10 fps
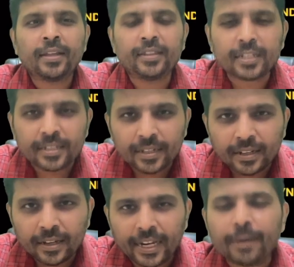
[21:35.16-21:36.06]
this
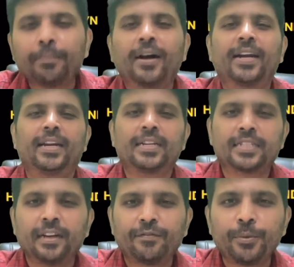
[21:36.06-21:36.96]
inborn errors
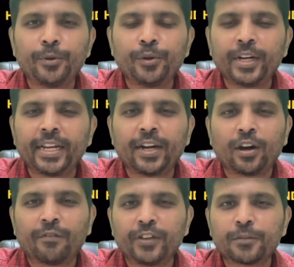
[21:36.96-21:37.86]
of immunity in
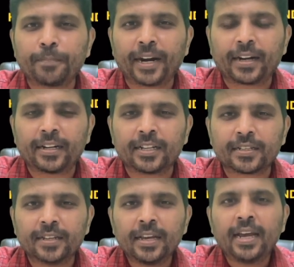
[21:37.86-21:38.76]
office
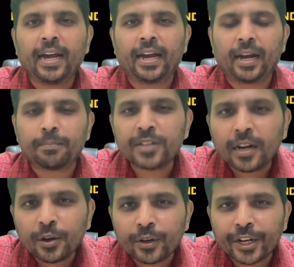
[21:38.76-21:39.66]
practice? An
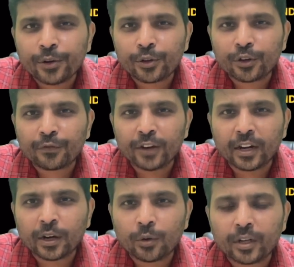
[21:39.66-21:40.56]
absolute
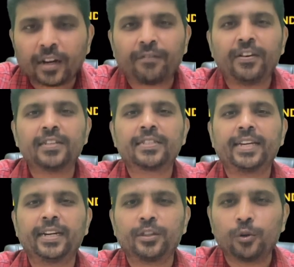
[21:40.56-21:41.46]
neutrophil count of less
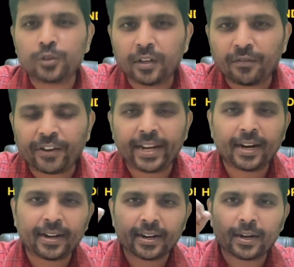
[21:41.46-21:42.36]
than
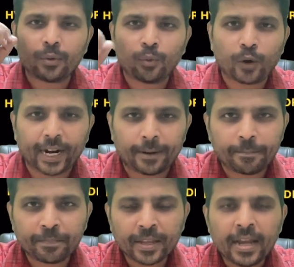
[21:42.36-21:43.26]
1500, 1.
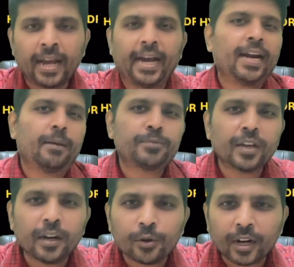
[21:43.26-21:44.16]
An
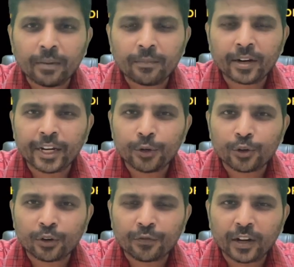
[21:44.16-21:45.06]
absolute
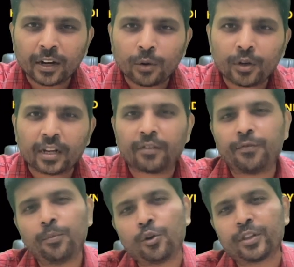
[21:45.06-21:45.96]
neutrophil count
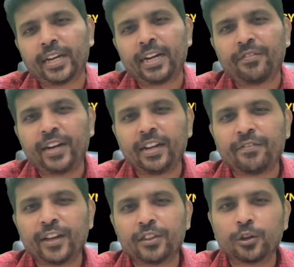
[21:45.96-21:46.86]
of more than
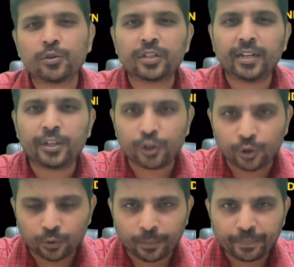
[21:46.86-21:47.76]
25,000,
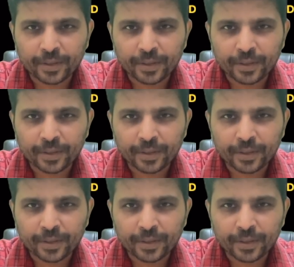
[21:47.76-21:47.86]
2.